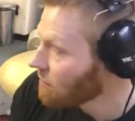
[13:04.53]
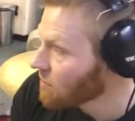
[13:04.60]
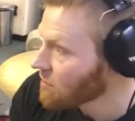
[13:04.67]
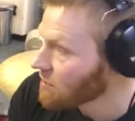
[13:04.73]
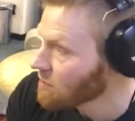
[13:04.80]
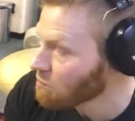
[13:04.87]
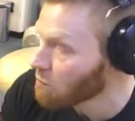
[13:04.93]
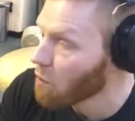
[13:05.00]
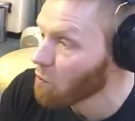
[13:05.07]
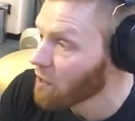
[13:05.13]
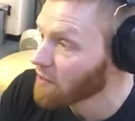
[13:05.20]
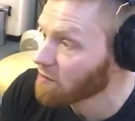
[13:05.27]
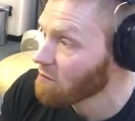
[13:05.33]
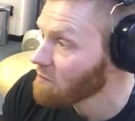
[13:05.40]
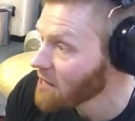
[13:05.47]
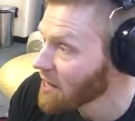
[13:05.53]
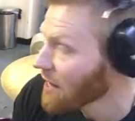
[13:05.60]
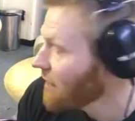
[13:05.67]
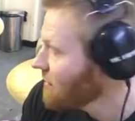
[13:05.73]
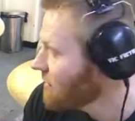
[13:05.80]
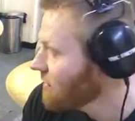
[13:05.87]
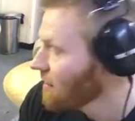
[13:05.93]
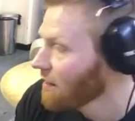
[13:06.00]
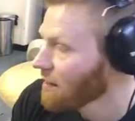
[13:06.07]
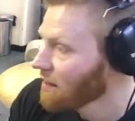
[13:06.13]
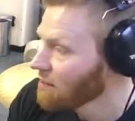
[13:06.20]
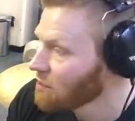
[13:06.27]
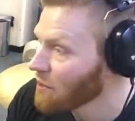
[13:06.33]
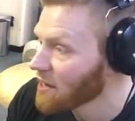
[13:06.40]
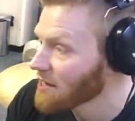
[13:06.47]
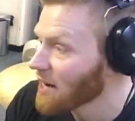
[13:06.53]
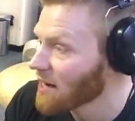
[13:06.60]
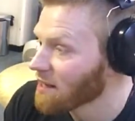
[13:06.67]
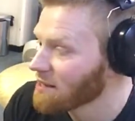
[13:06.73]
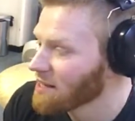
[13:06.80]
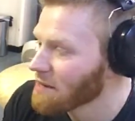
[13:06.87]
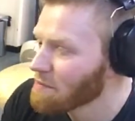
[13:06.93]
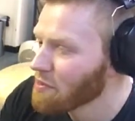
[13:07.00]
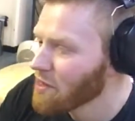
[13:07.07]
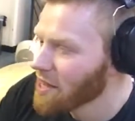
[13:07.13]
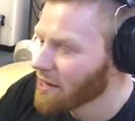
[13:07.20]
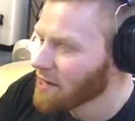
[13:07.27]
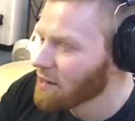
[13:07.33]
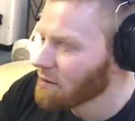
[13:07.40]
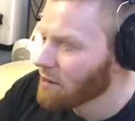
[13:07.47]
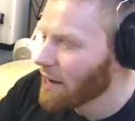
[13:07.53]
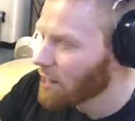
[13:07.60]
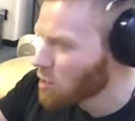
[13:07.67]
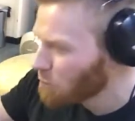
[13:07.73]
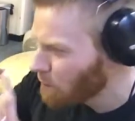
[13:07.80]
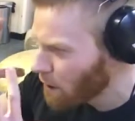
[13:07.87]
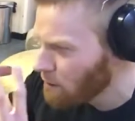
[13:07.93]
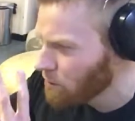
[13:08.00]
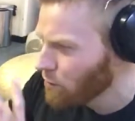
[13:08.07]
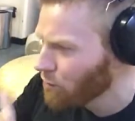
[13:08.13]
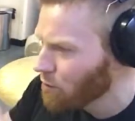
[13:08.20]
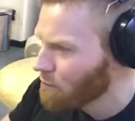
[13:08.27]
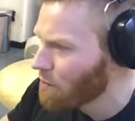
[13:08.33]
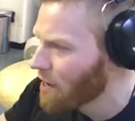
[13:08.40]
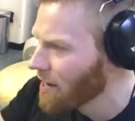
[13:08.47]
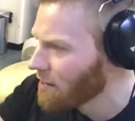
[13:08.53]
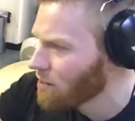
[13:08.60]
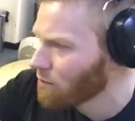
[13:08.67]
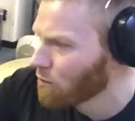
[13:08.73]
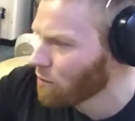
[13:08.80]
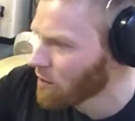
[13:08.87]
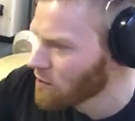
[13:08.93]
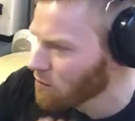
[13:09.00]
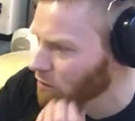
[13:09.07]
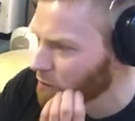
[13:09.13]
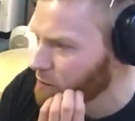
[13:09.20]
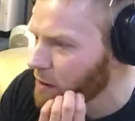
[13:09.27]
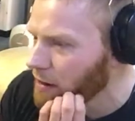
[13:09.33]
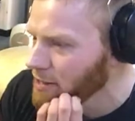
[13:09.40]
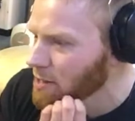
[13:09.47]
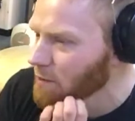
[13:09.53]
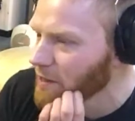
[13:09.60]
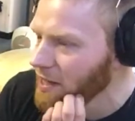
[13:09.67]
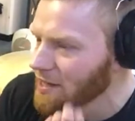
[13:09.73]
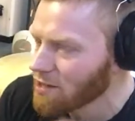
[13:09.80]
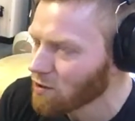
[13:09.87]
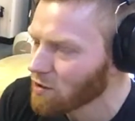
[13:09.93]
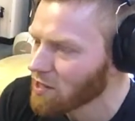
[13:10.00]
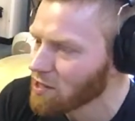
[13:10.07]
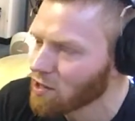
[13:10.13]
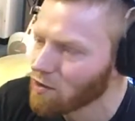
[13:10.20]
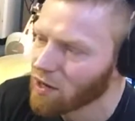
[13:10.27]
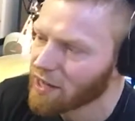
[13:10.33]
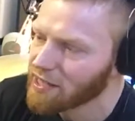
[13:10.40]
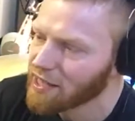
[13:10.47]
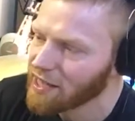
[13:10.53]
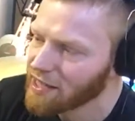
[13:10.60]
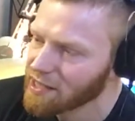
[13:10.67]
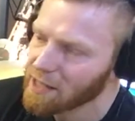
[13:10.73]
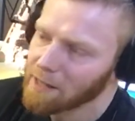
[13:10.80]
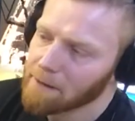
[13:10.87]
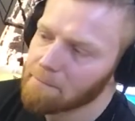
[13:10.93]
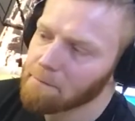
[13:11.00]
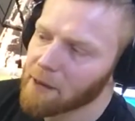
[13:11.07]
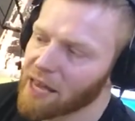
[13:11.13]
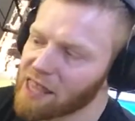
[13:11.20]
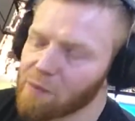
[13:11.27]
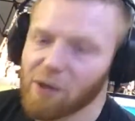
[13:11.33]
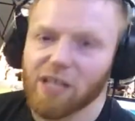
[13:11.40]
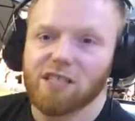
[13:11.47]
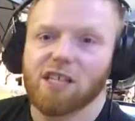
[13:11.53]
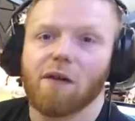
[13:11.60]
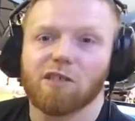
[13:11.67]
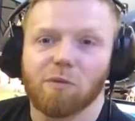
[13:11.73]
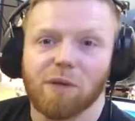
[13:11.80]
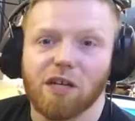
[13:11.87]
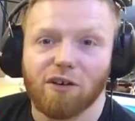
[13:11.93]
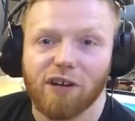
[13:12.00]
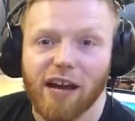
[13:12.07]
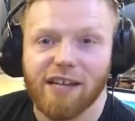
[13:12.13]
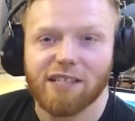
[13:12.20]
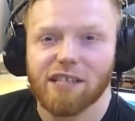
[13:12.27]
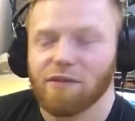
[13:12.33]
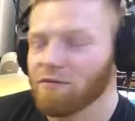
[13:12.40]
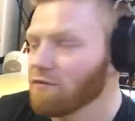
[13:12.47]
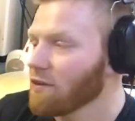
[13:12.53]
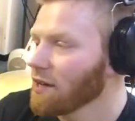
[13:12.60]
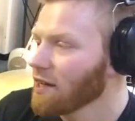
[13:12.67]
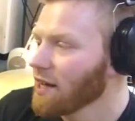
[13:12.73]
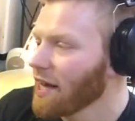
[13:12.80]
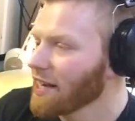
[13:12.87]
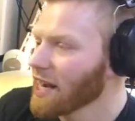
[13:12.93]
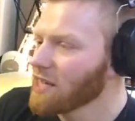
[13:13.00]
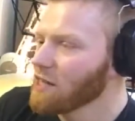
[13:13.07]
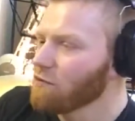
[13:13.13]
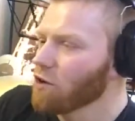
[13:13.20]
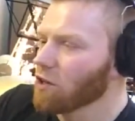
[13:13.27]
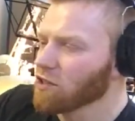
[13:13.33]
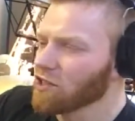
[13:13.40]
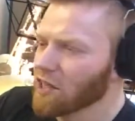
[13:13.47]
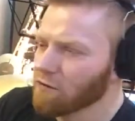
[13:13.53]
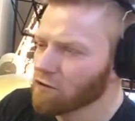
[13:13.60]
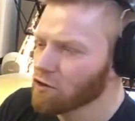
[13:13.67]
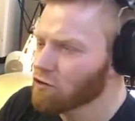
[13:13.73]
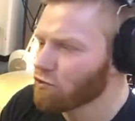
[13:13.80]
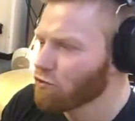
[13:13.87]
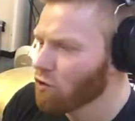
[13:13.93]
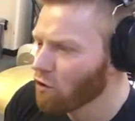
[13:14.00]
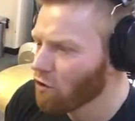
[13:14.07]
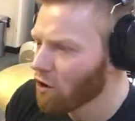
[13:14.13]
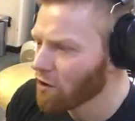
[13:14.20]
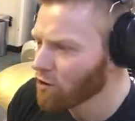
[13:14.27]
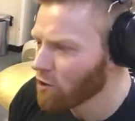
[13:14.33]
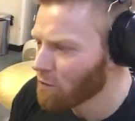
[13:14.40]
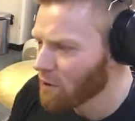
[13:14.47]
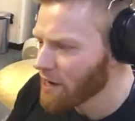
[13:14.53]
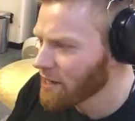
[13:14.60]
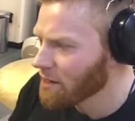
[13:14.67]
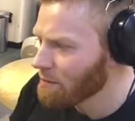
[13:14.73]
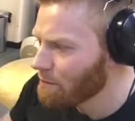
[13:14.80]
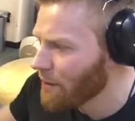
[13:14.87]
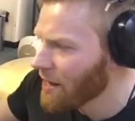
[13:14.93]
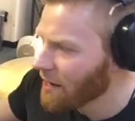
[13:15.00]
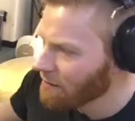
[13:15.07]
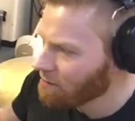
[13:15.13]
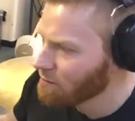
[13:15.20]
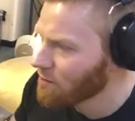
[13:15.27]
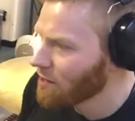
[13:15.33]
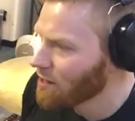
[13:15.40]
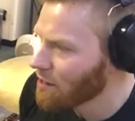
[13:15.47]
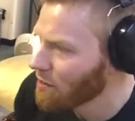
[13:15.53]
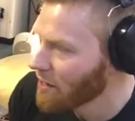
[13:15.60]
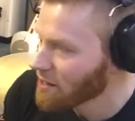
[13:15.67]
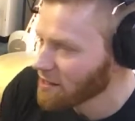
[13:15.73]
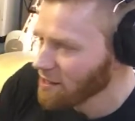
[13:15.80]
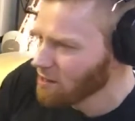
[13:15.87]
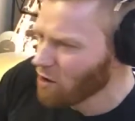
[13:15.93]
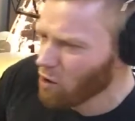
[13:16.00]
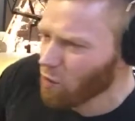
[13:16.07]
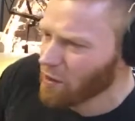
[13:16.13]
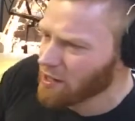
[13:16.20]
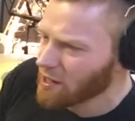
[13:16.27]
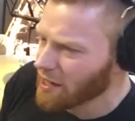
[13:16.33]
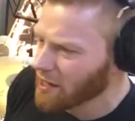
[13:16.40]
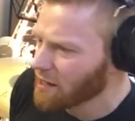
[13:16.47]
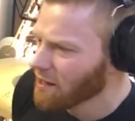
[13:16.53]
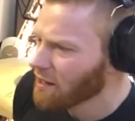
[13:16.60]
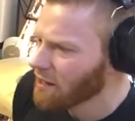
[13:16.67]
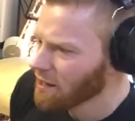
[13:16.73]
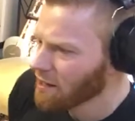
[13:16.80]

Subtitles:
just what works for me is doing exactly the same thing, exposing your brain to all these sort of possibilities, all these cool ideas. And then when it's time to be creative, again, you've got stuff to draw on. Your brain can pick from certain things, and it's not always like